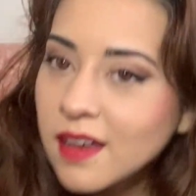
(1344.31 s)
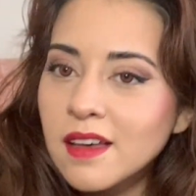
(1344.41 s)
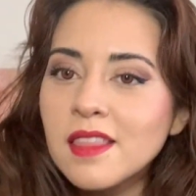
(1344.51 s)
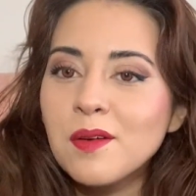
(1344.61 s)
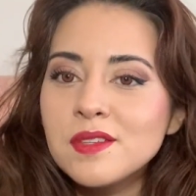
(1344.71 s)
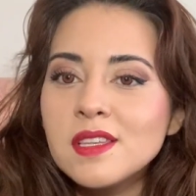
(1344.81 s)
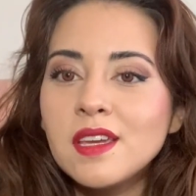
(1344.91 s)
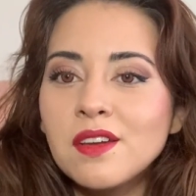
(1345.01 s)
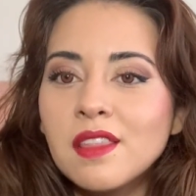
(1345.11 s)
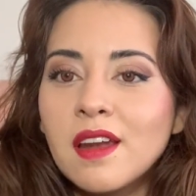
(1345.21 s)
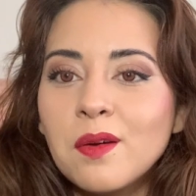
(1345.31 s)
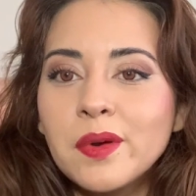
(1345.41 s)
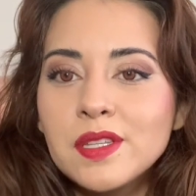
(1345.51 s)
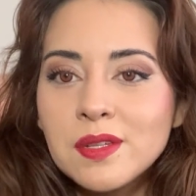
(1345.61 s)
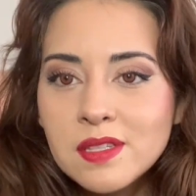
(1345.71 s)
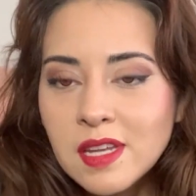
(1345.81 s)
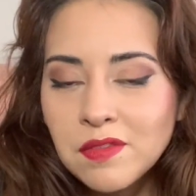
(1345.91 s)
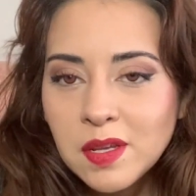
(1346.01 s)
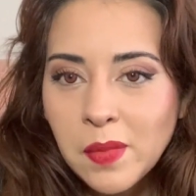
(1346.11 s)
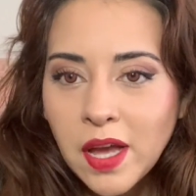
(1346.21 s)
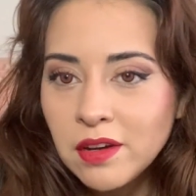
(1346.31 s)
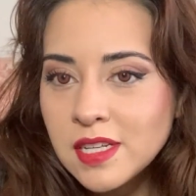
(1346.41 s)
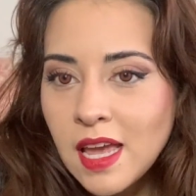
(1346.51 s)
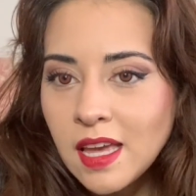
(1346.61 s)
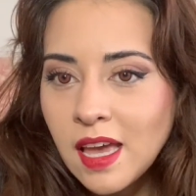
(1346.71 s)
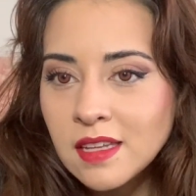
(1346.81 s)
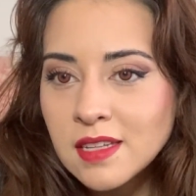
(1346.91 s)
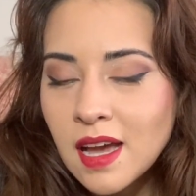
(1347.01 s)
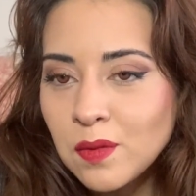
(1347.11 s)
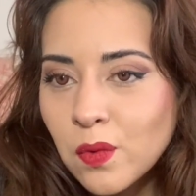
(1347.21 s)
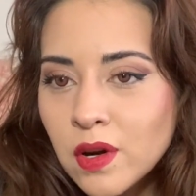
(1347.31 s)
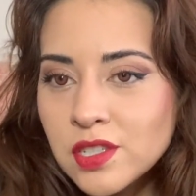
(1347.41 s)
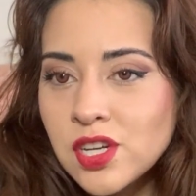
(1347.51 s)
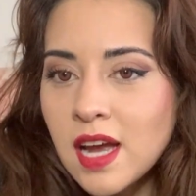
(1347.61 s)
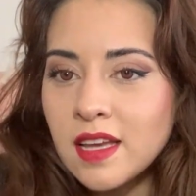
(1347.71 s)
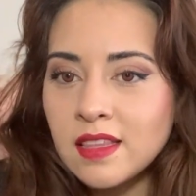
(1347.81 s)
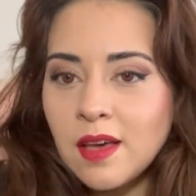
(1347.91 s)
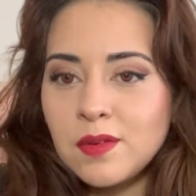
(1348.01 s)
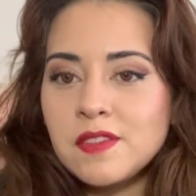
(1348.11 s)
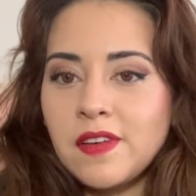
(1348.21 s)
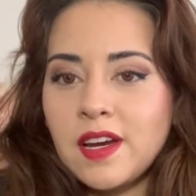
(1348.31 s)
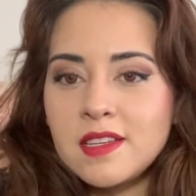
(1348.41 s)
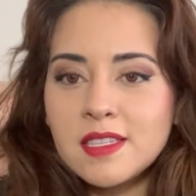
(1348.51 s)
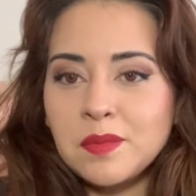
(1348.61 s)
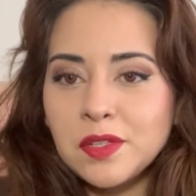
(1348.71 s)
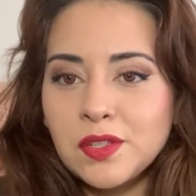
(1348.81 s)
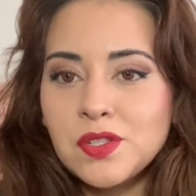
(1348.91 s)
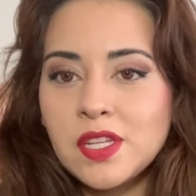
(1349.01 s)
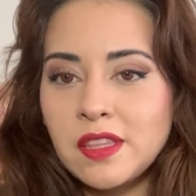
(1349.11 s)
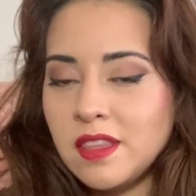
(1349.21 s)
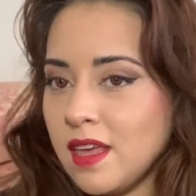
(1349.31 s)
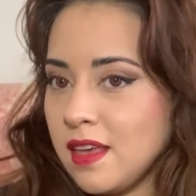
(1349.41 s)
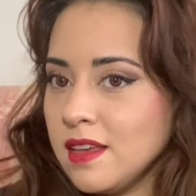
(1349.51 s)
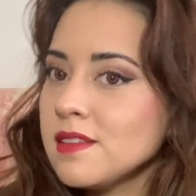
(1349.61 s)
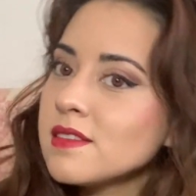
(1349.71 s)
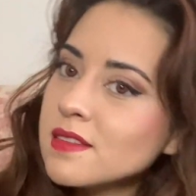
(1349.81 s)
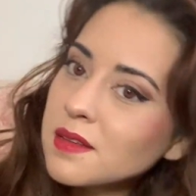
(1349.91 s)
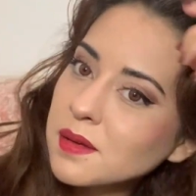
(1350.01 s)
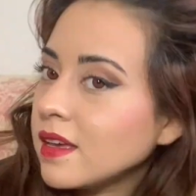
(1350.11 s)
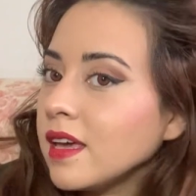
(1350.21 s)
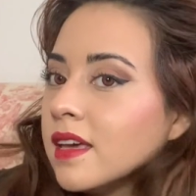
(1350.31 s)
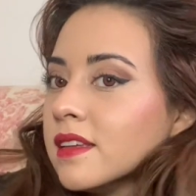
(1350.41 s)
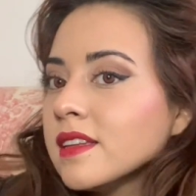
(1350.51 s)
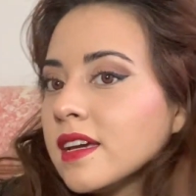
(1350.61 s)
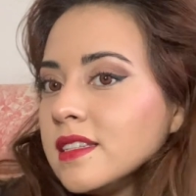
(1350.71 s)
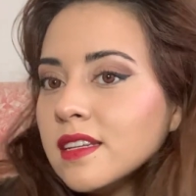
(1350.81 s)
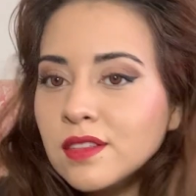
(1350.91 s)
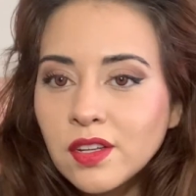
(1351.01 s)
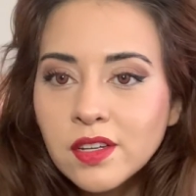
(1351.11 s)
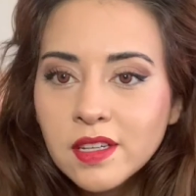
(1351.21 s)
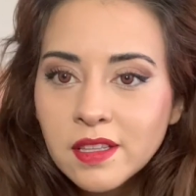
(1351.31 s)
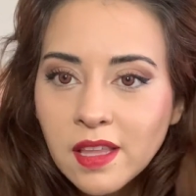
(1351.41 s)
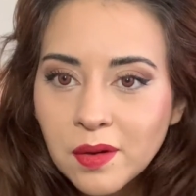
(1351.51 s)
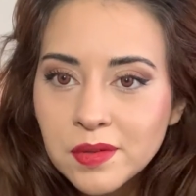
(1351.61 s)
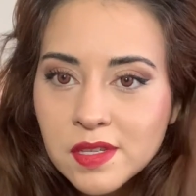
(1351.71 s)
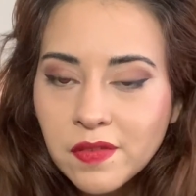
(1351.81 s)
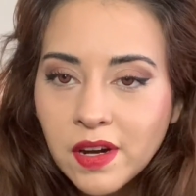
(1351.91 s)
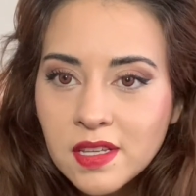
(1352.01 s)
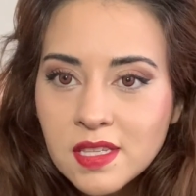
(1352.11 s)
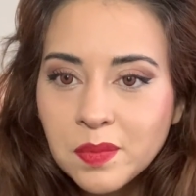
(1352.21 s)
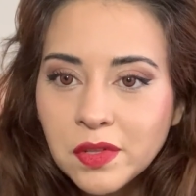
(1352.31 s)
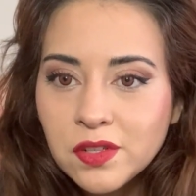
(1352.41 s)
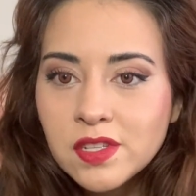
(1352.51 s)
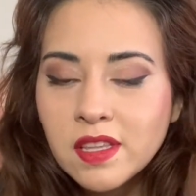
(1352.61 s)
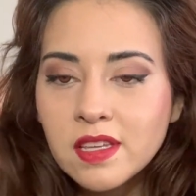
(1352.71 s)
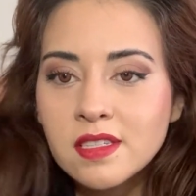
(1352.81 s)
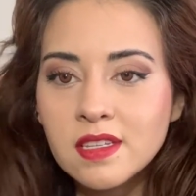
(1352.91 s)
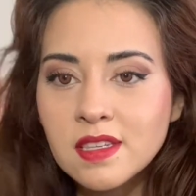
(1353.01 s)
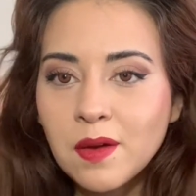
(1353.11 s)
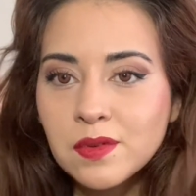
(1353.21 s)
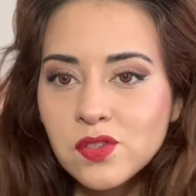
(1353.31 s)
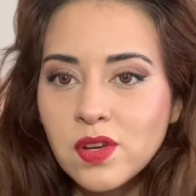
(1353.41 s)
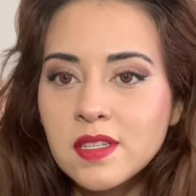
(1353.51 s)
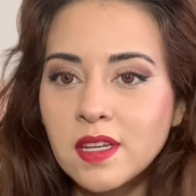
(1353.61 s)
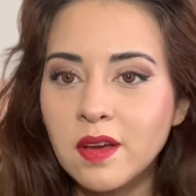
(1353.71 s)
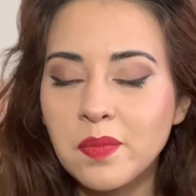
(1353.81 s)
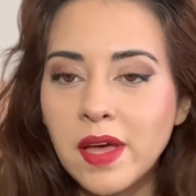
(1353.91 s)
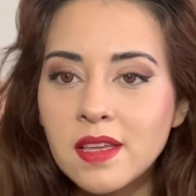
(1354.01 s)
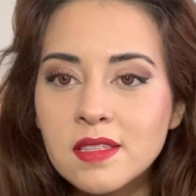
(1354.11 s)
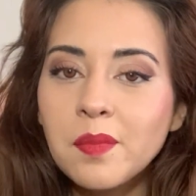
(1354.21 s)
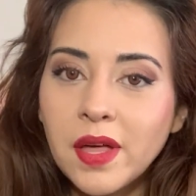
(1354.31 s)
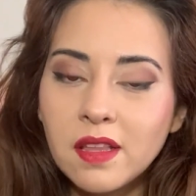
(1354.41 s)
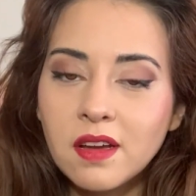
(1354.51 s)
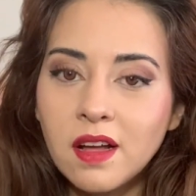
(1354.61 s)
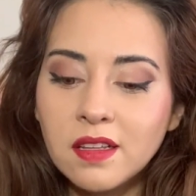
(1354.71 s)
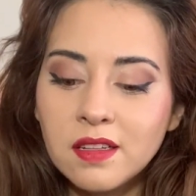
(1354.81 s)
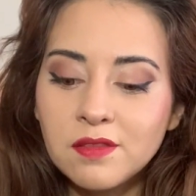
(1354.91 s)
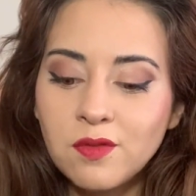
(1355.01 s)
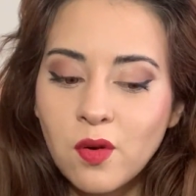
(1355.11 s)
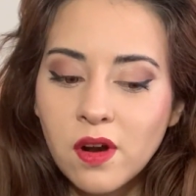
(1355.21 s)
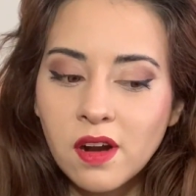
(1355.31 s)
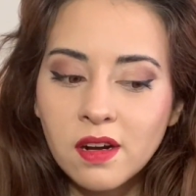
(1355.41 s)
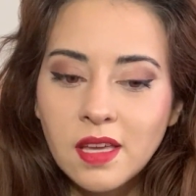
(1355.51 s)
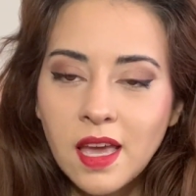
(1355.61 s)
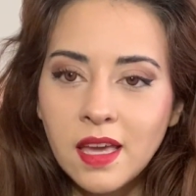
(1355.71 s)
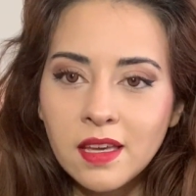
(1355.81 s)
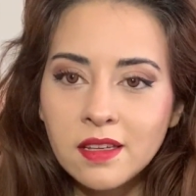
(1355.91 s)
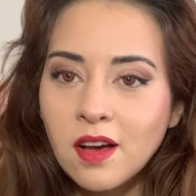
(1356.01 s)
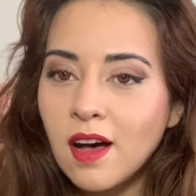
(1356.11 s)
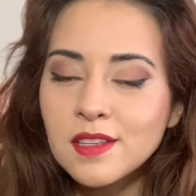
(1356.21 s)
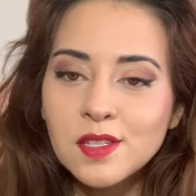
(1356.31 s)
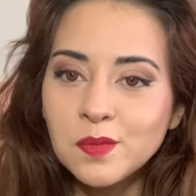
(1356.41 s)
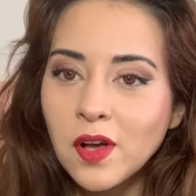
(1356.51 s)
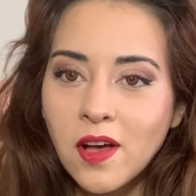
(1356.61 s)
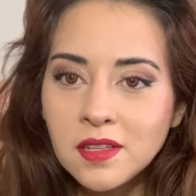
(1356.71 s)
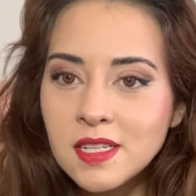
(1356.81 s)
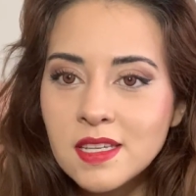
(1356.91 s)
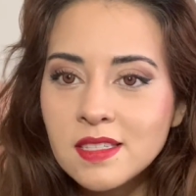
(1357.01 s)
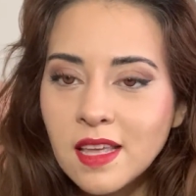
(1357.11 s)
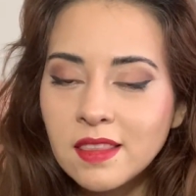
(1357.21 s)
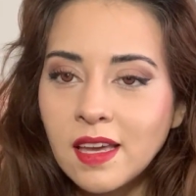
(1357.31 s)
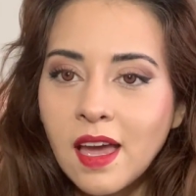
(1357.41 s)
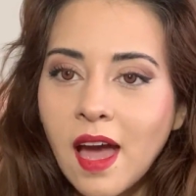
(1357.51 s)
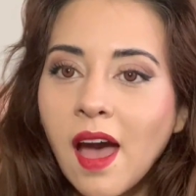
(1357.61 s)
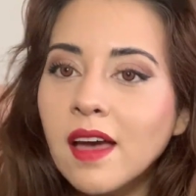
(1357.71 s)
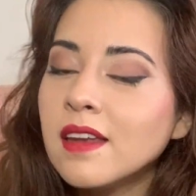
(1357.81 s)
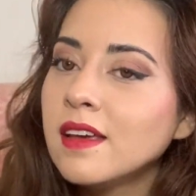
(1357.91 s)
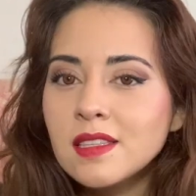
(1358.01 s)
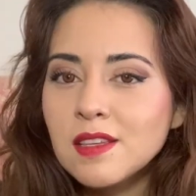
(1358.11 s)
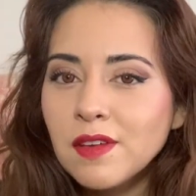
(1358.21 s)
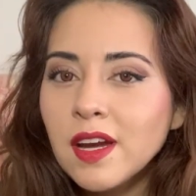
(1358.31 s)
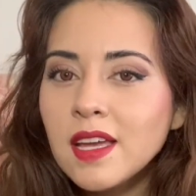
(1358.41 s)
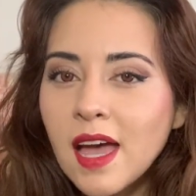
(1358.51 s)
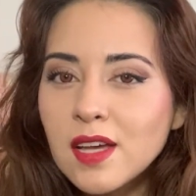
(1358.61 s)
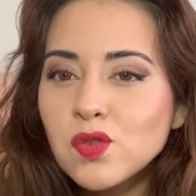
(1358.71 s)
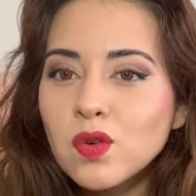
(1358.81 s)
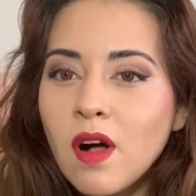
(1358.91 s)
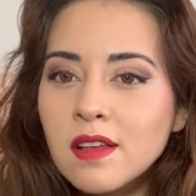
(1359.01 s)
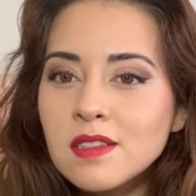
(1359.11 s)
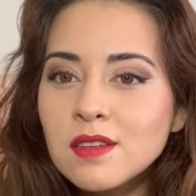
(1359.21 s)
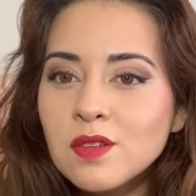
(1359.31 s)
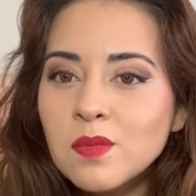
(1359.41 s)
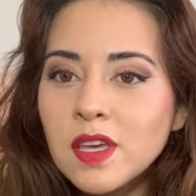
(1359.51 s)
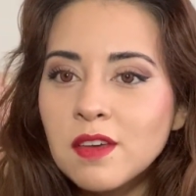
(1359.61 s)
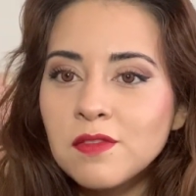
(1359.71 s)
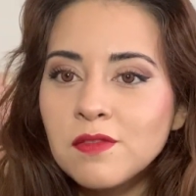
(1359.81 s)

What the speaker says: That was the year that I went to Stephenie Meyer Day and I wore a jacket that was very similar to this. And I did a look that was very similar to this because I was dressing up as Bella Cullen for a costume contest that they had. It's a very casual costume if